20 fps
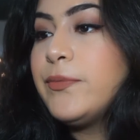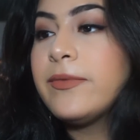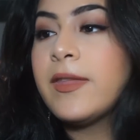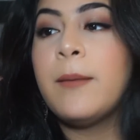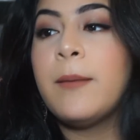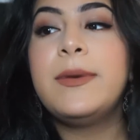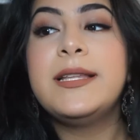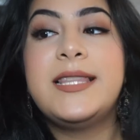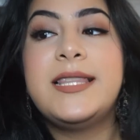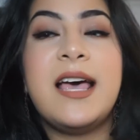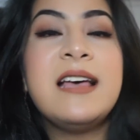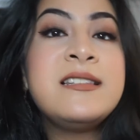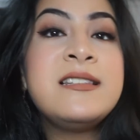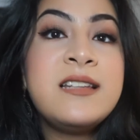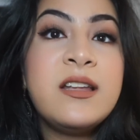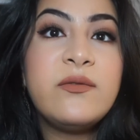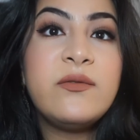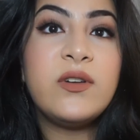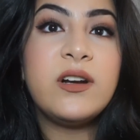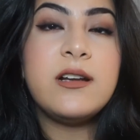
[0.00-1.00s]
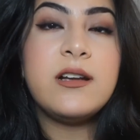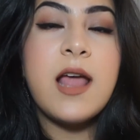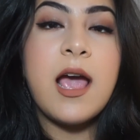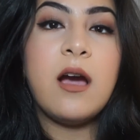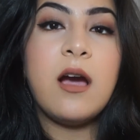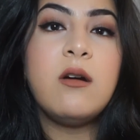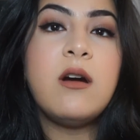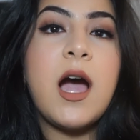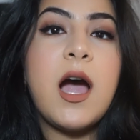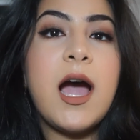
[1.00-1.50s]
But that's it for
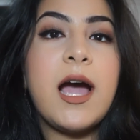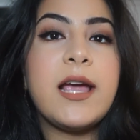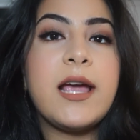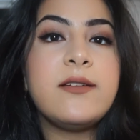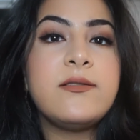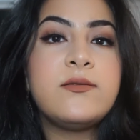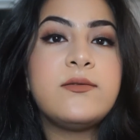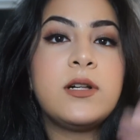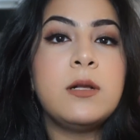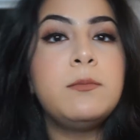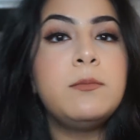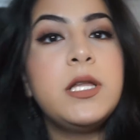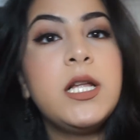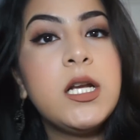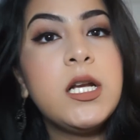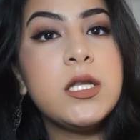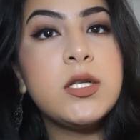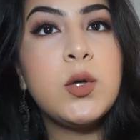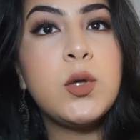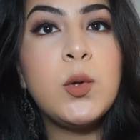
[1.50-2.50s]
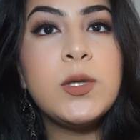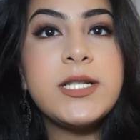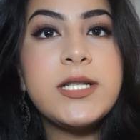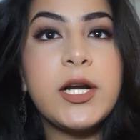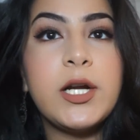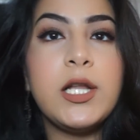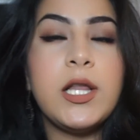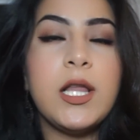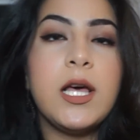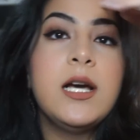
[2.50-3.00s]
now. I've completed this whole
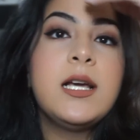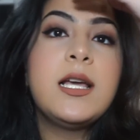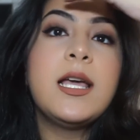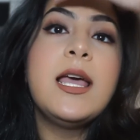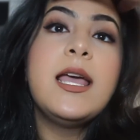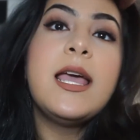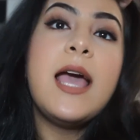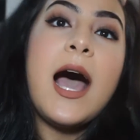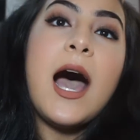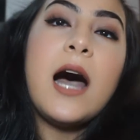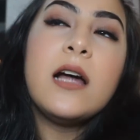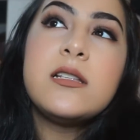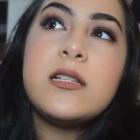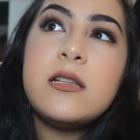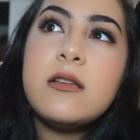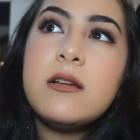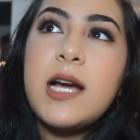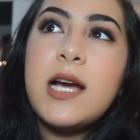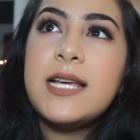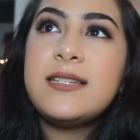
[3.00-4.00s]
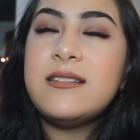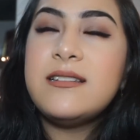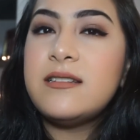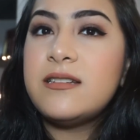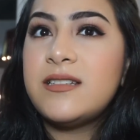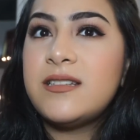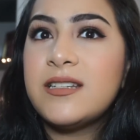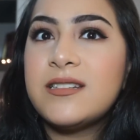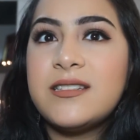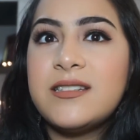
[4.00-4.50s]
entire look. I'll see you guys in
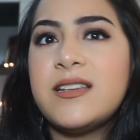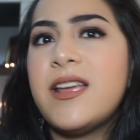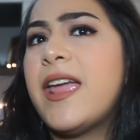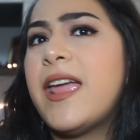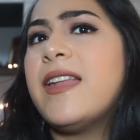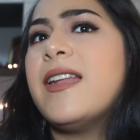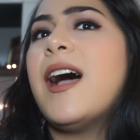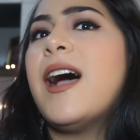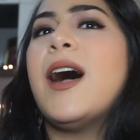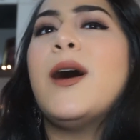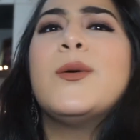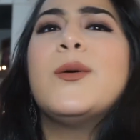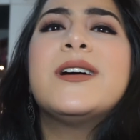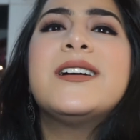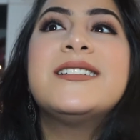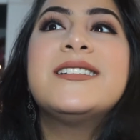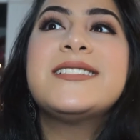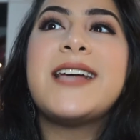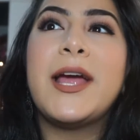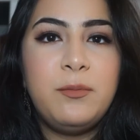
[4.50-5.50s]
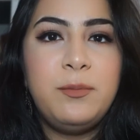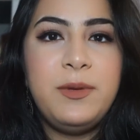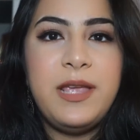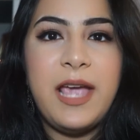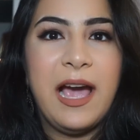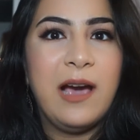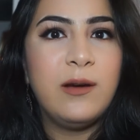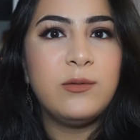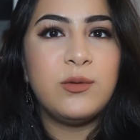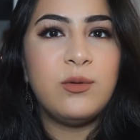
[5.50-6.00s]
6 to 8 hours. I'll be
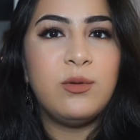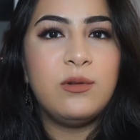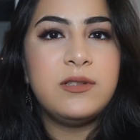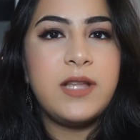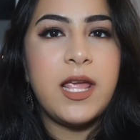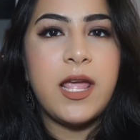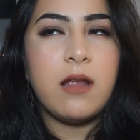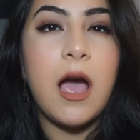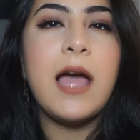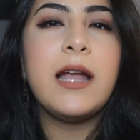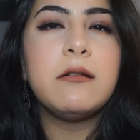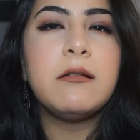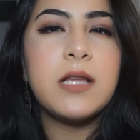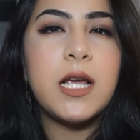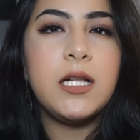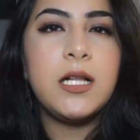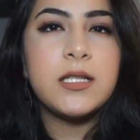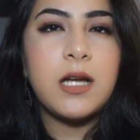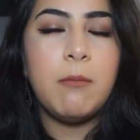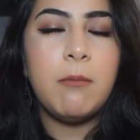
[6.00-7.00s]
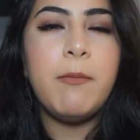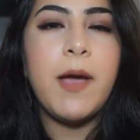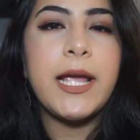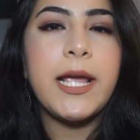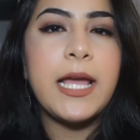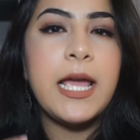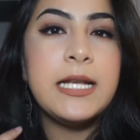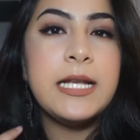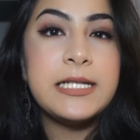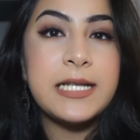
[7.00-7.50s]
out the whole day. I don't think I'll come
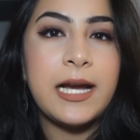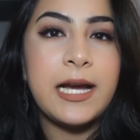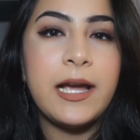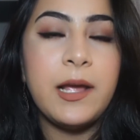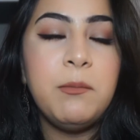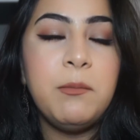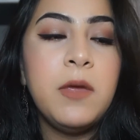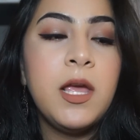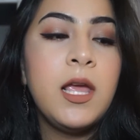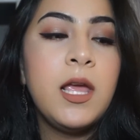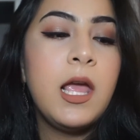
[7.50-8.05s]
back in time.